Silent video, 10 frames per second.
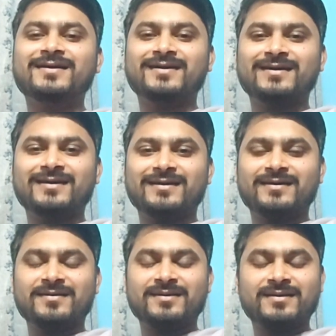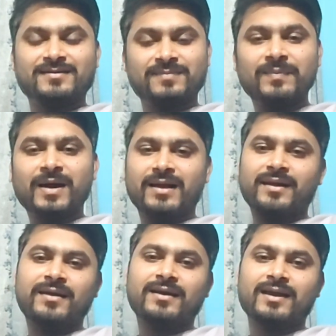all right, bye
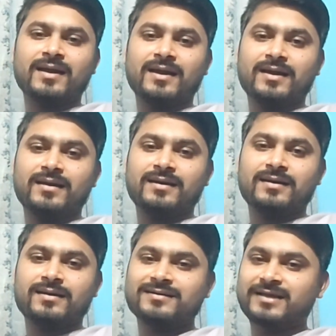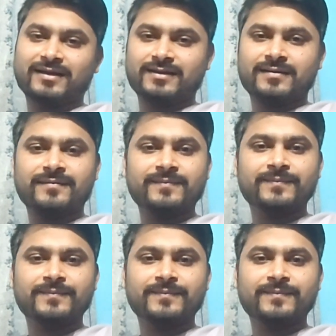bye and take